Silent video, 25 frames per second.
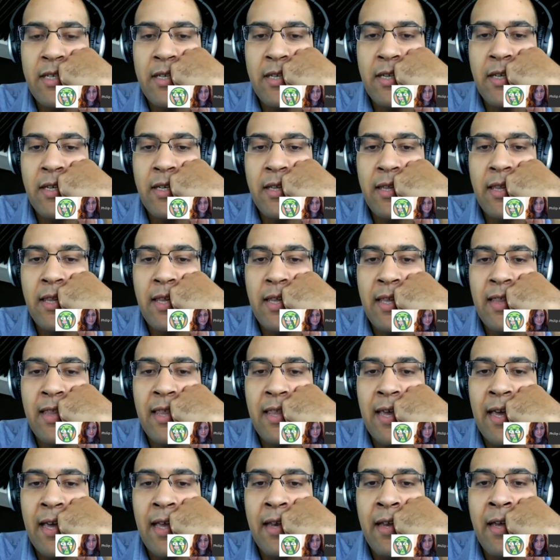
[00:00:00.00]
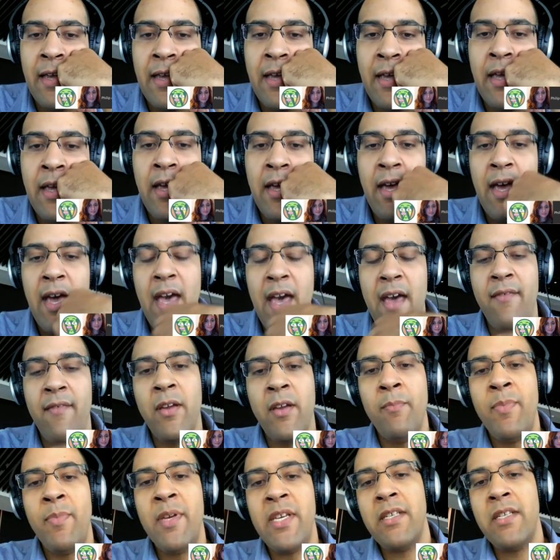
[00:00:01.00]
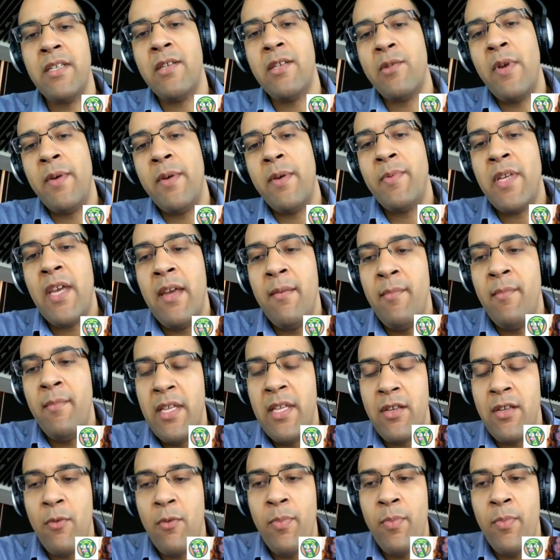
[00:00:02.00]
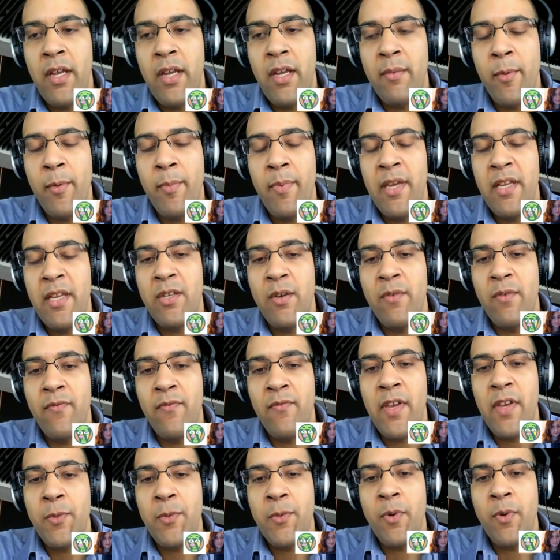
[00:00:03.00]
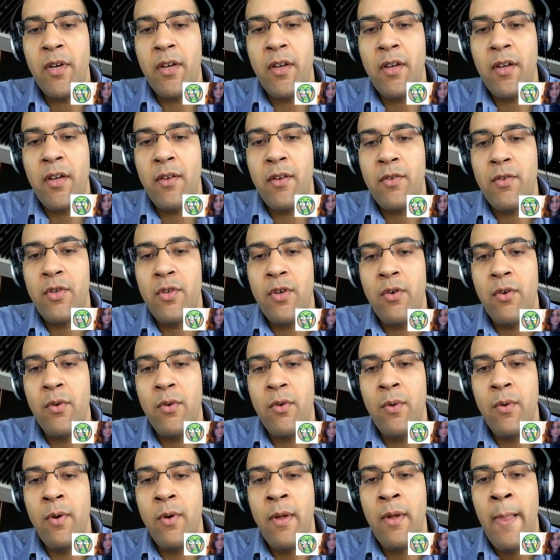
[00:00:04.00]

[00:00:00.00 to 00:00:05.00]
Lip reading: and think that having a business website means opening up a page on Facebook. So,